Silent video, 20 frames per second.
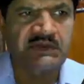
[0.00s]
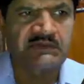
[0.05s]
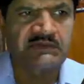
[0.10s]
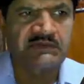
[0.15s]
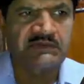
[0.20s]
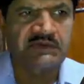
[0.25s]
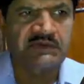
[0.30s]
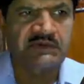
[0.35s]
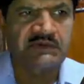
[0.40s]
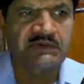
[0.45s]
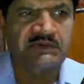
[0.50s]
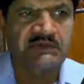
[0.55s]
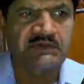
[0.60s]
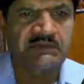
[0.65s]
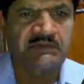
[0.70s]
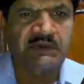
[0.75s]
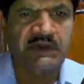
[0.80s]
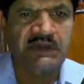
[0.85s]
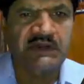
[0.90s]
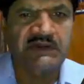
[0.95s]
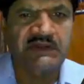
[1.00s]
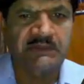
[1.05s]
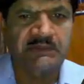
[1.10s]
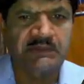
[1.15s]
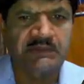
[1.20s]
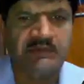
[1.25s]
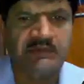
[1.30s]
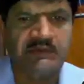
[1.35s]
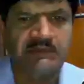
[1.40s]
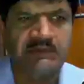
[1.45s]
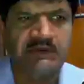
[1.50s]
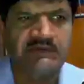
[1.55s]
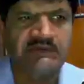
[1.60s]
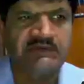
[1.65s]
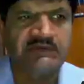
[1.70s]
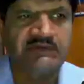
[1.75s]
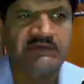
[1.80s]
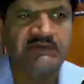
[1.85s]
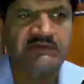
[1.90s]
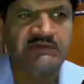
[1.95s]
So you can mark appropriate
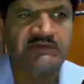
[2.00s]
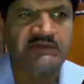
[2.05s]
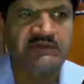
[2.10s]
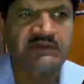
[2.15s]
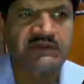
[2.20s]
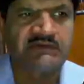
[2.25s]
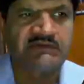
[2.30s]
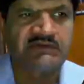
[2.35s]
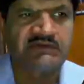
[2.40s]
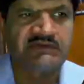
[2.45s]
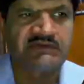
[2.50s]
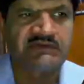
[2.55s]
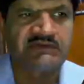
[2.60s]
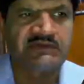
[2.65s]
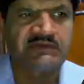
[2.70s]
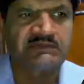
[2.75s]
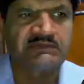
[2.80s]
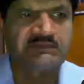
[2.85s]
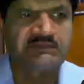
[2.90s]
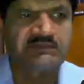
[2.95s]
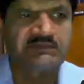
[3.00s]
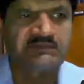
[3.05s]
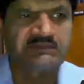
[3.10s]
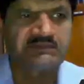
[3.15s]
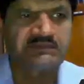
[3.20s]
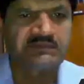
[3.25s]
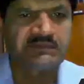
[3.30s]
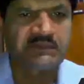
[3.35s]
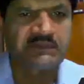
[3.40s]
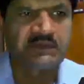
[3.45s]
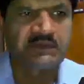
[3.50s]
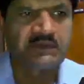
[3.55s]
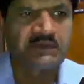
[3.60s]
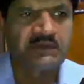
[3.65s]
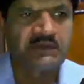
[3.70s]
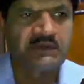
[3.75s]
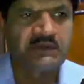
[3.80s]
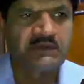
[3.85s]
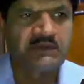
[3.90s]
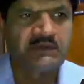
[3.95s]
places also in the river system.
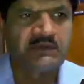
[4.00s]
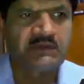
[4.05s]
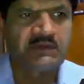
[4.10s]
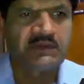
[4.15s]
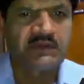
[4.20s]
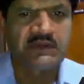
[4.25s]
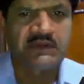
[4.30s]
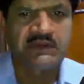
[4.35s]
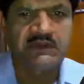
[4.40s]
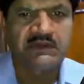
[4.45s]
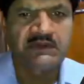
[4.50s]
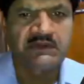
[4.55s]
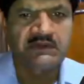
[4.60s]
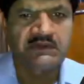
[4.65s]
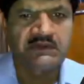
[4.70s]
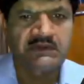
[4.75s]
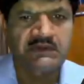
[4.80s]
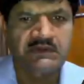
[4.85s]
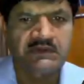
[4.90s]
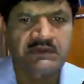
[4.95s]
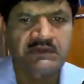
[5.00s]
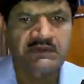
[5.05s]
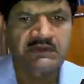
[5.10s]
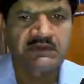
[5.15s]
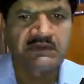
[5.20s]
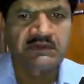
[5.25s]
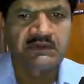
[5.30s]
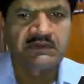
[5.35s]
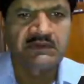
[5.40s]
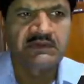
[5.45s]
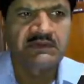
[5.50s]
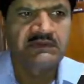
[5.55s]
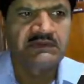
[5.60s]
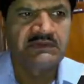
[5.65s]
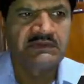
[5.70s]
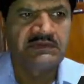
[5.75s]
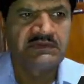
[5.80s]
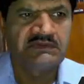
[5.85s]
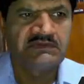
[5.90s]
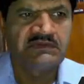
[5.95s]
Okay,
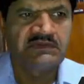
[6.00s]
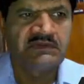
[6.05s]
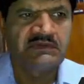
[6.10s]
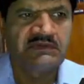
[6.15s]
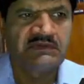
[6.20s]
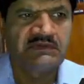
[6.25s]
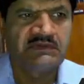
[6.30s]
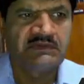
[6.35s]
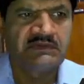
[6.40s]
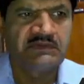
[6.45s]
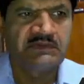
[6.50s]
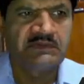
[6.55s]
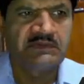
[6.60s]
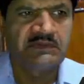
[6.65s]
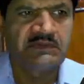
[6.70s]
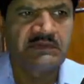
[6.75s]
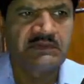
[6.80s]
this way you know.